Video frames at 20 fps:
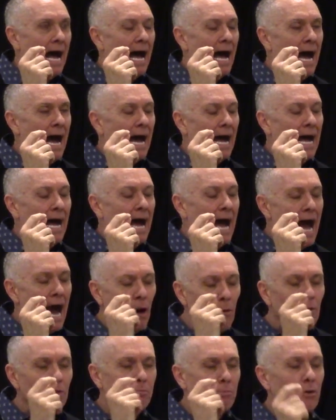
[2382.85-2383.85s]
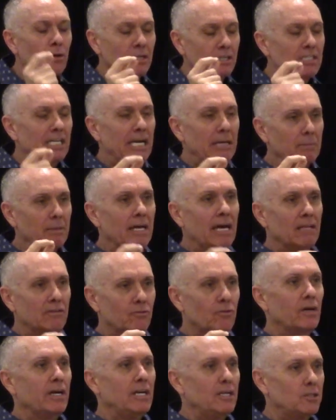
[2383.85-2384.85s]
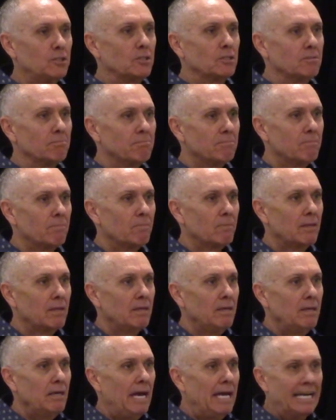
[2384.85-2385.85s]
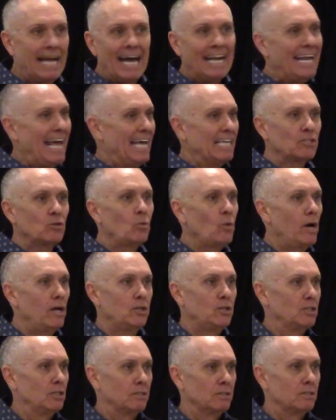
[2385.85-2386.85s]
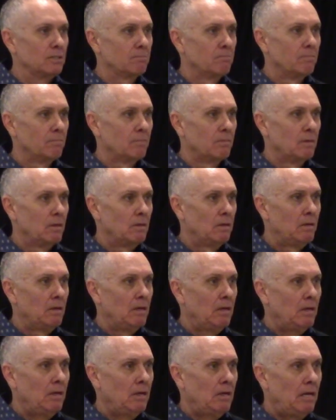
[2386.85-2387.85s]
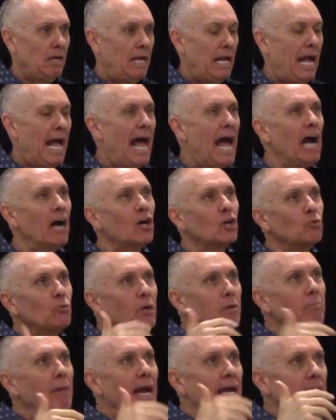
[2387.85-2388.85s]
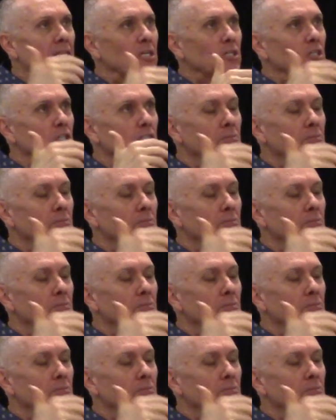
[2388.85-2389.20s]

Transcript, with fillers: I, I would put a team together for Easter, and I'd ask questions. How can we make this